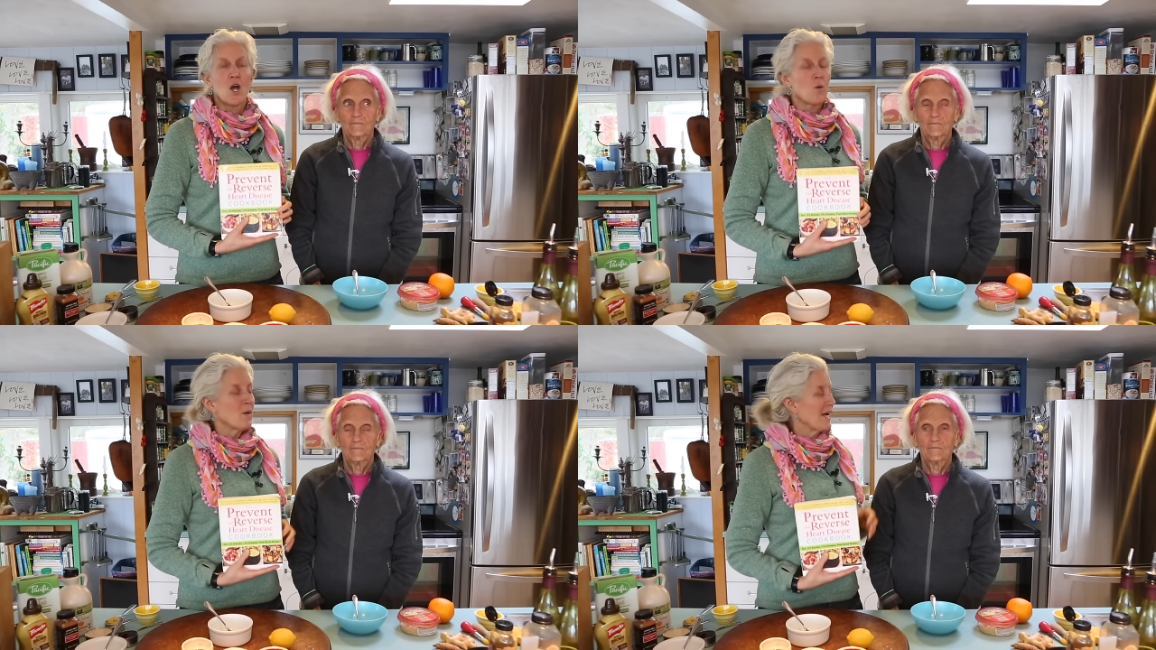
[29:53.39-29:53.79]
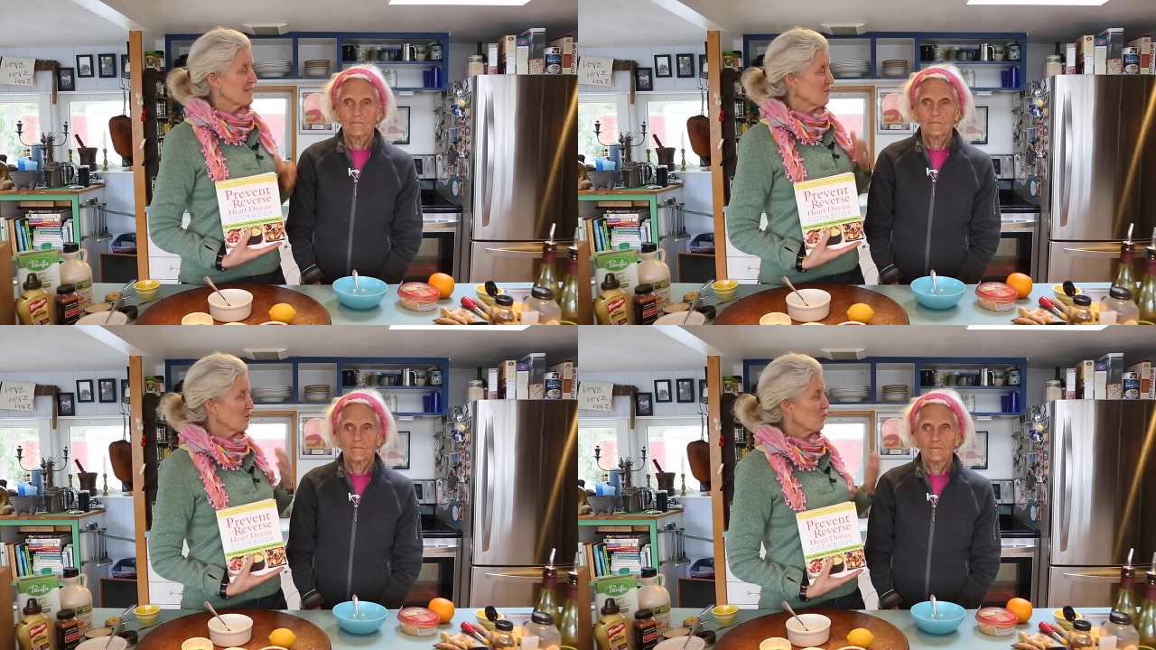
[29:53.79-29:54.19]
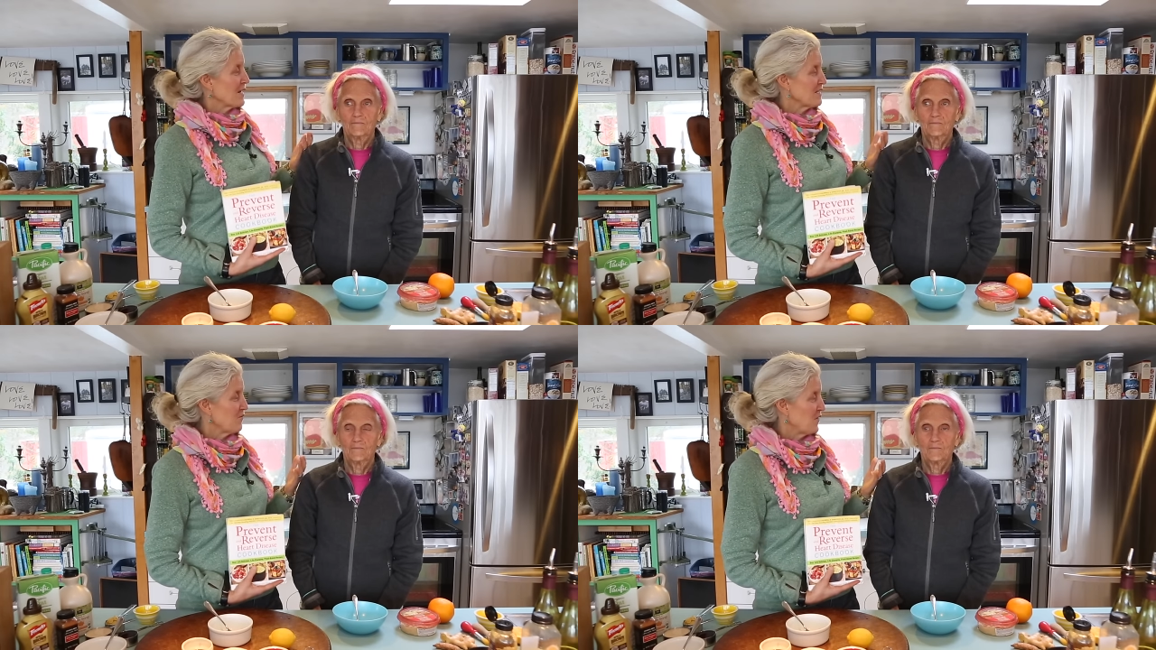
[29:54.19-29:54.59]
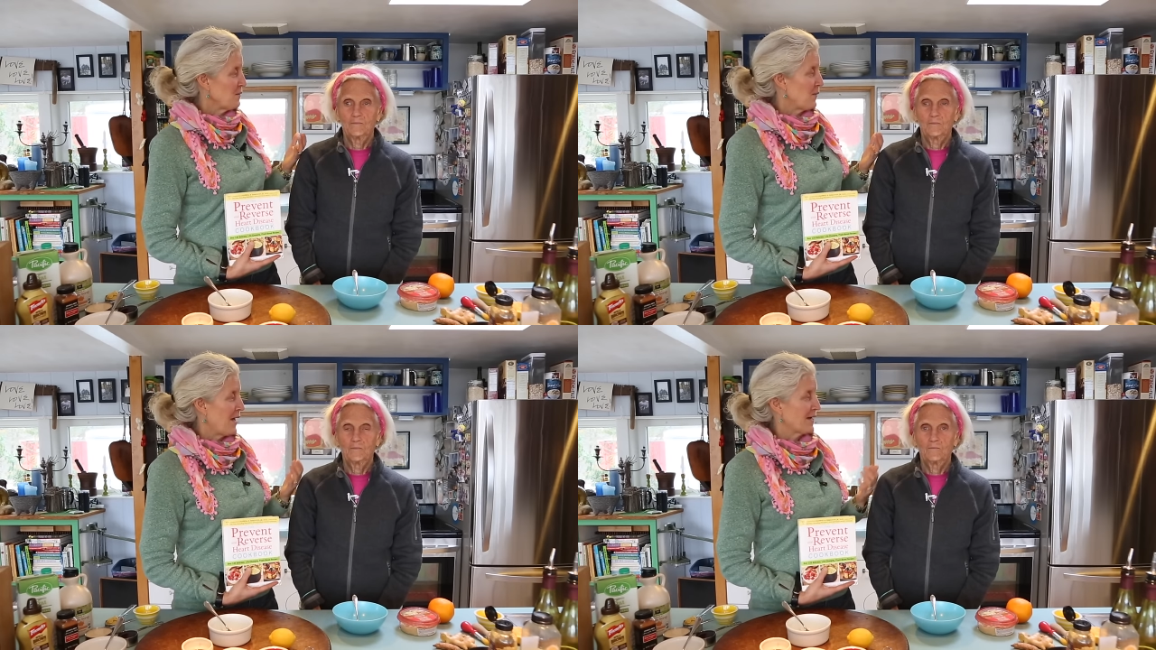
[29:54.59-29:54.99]
Speaker 1: We got some crazy
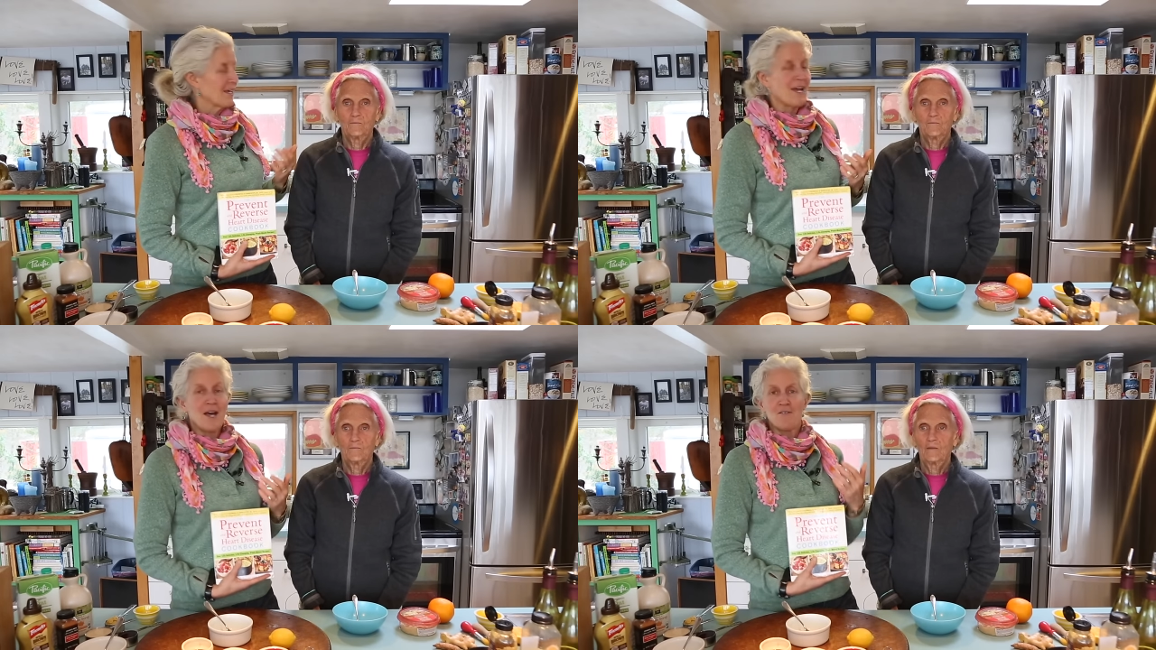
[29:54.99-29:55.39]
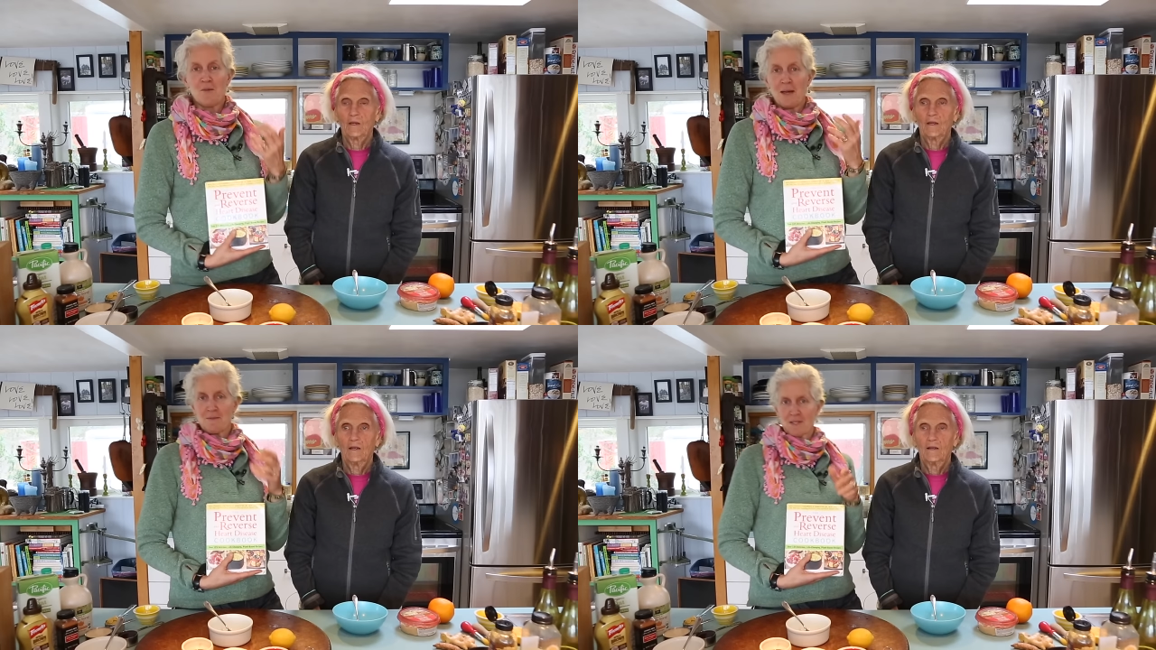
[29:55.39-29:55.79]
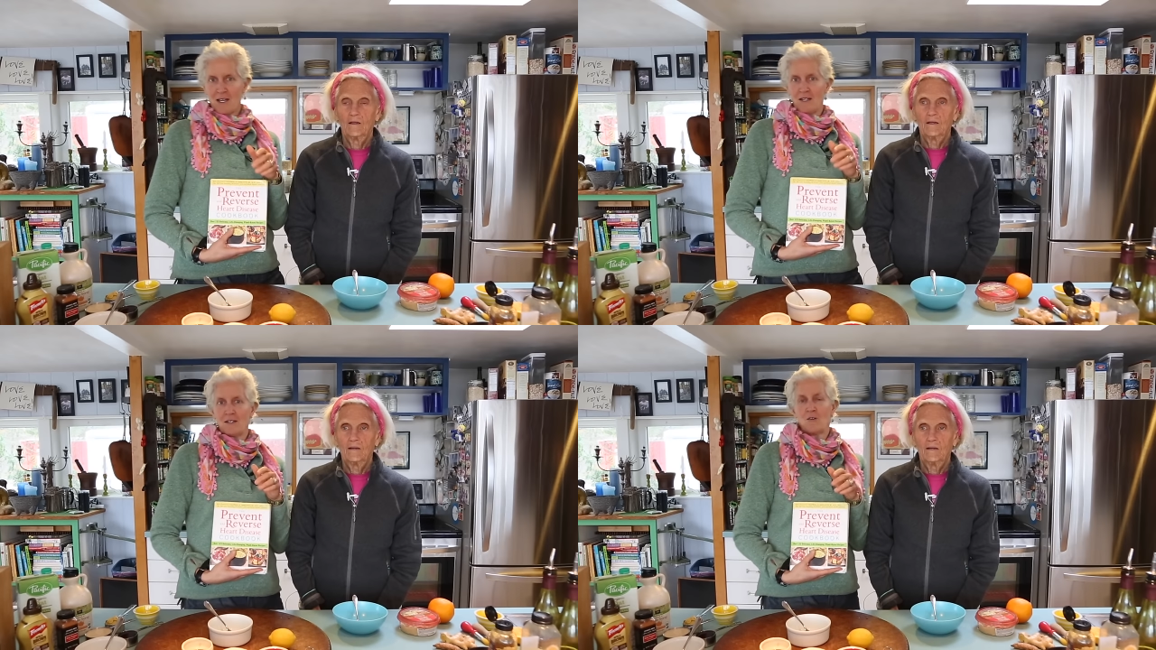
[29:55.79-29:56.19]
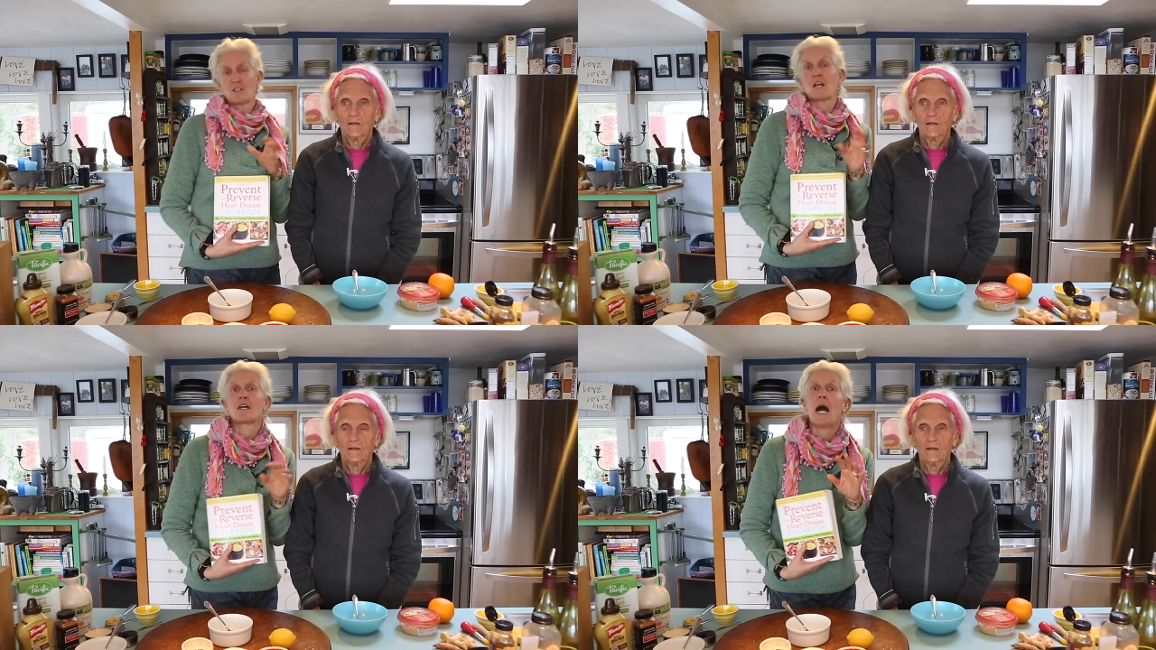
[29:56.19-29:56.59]
feedback from Amazon, or
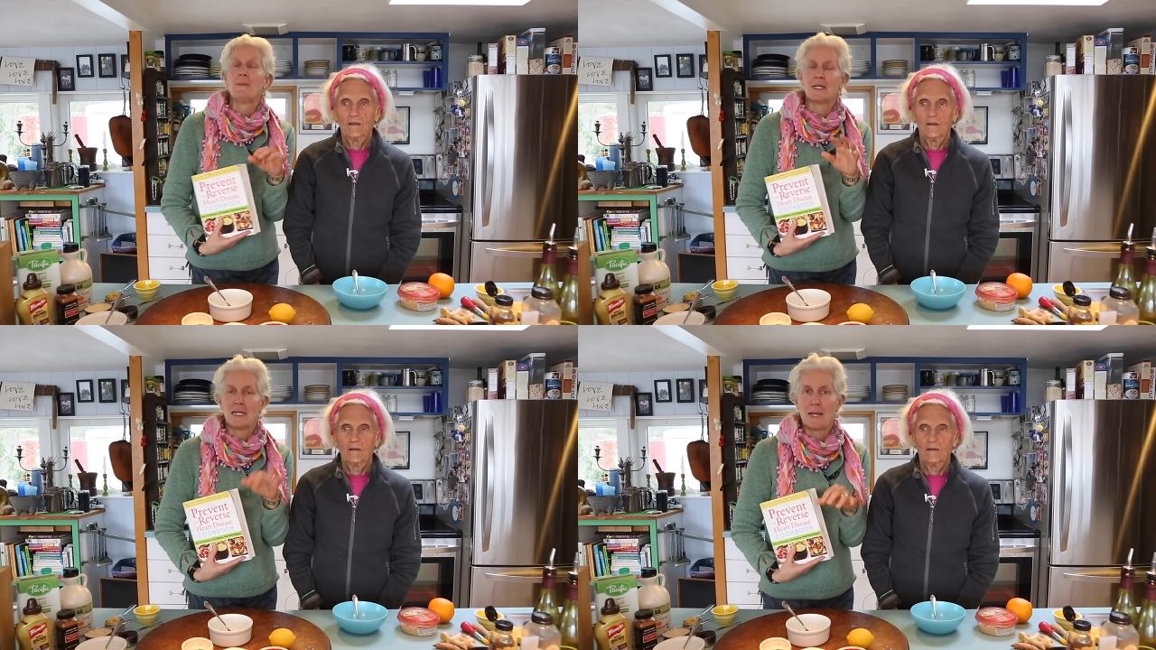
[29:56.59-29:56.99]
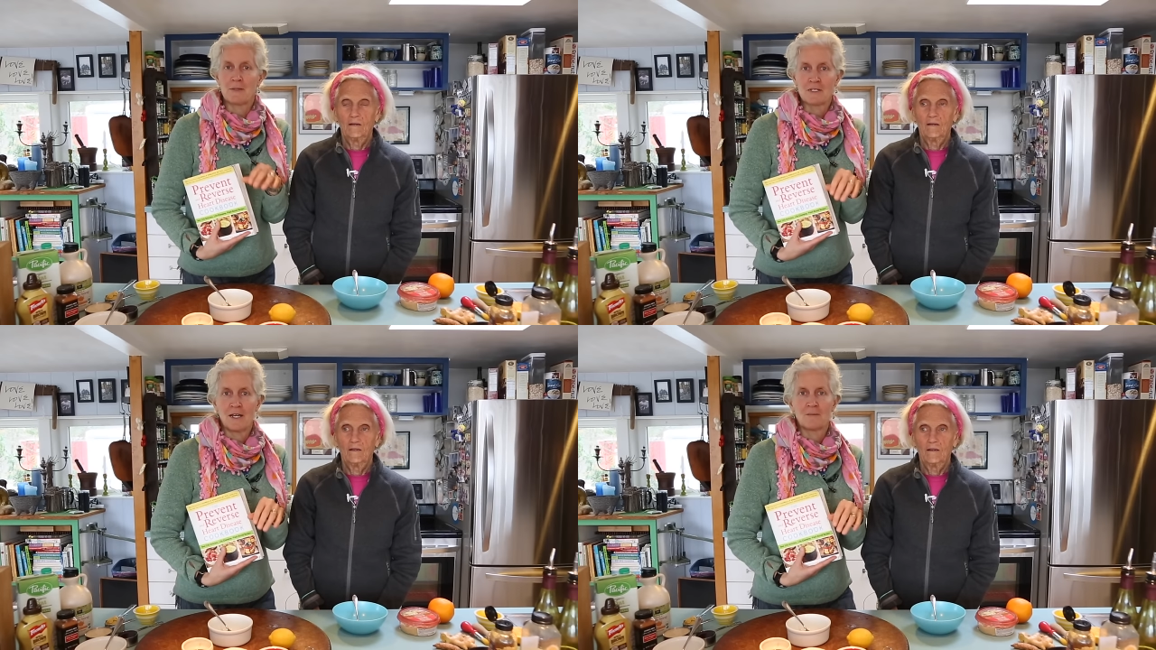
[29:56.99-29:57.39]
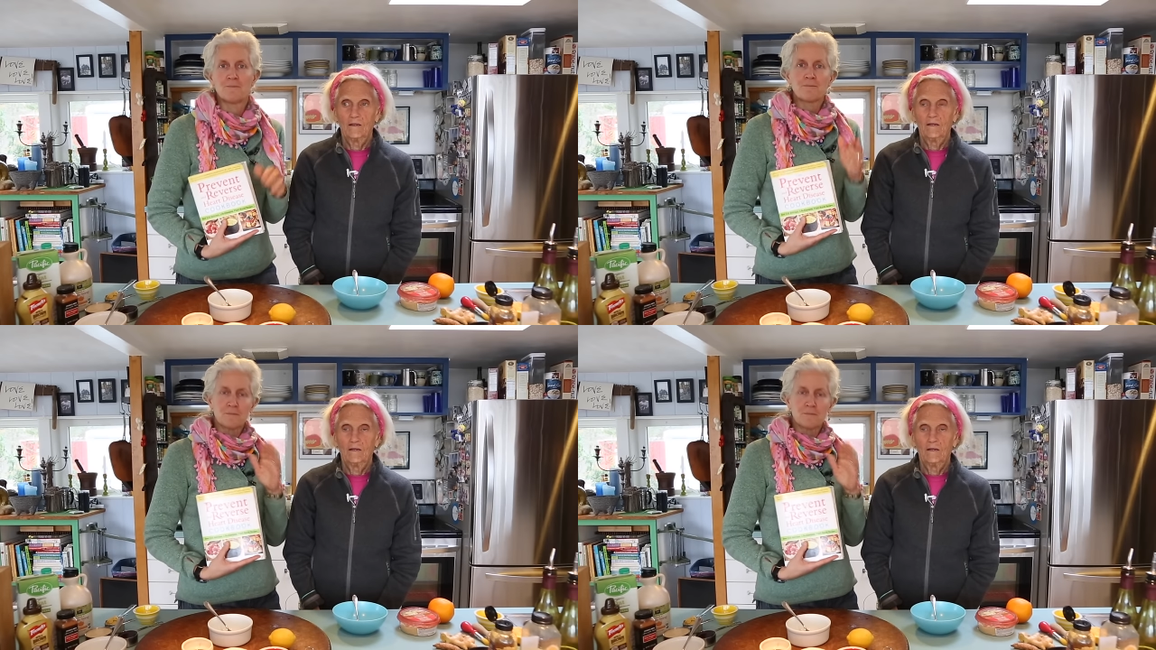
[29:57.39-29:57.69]
a comment on Amazon,